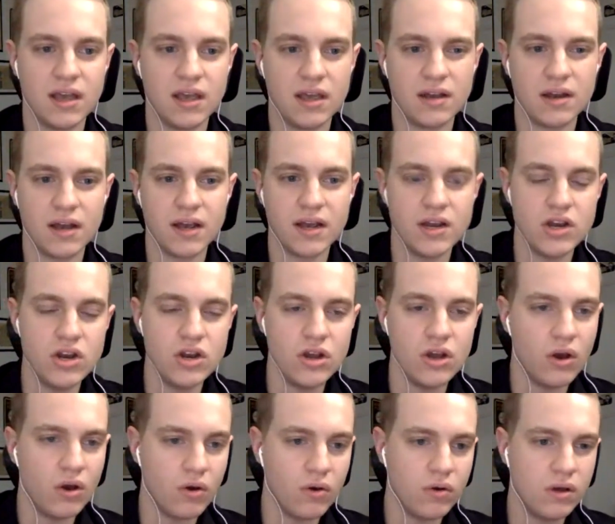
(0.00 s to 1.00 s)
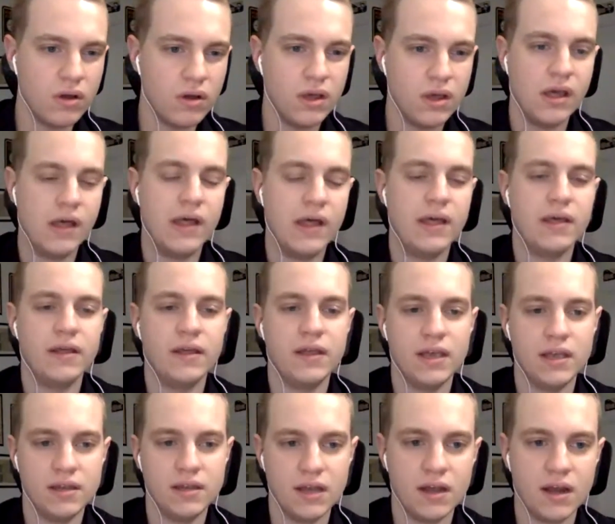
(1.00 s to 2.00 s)
And I know
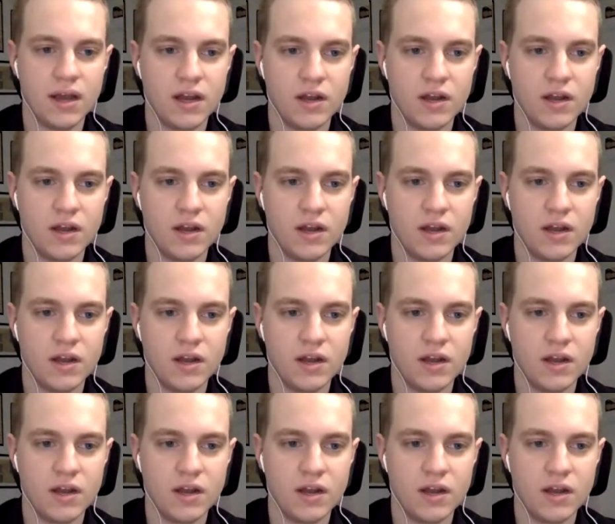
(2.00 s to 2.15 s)
Indiana